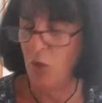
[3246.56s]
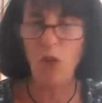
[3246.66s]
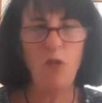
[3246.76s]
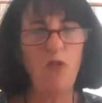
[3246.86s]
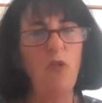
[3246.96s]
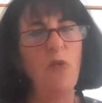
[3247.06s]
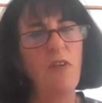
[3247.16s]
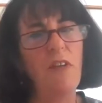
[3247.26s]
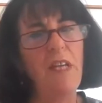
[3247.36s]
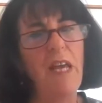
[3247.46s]
you
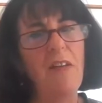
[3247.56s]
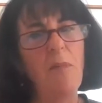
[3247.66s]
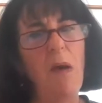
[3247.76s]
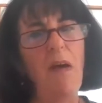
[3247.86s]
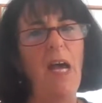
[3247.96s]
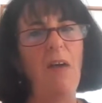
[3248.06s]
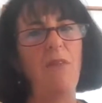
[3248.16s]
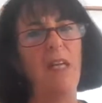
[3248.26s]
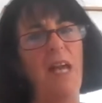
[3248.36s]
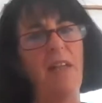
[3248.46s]
talked at the end about
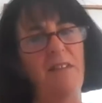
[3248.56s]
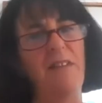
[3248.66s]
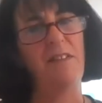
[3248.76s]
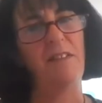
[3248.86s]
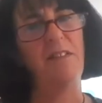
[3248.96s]
having Andy